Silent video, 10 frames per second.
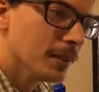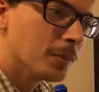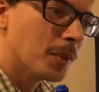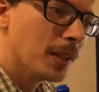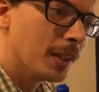
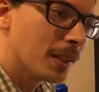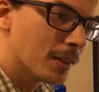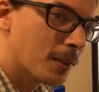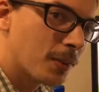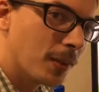Breathing
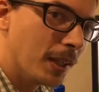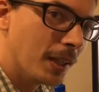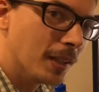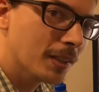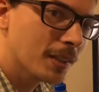is
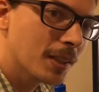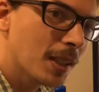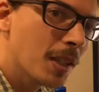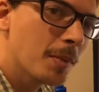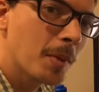free. Just get
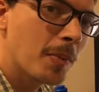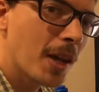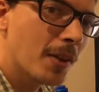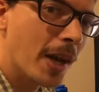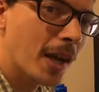a little bit
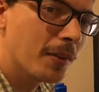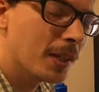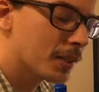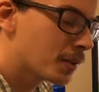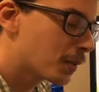better at it, and
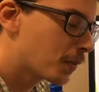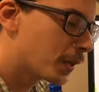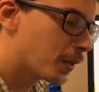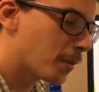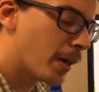it's good for
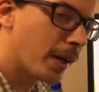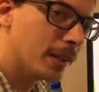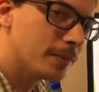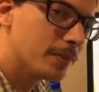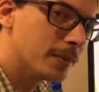your whole body.
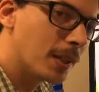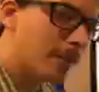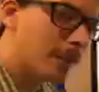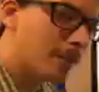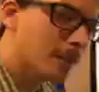All right.
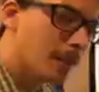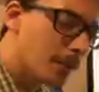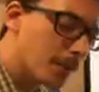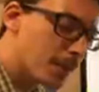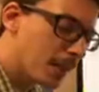We'll
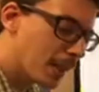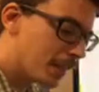see you guys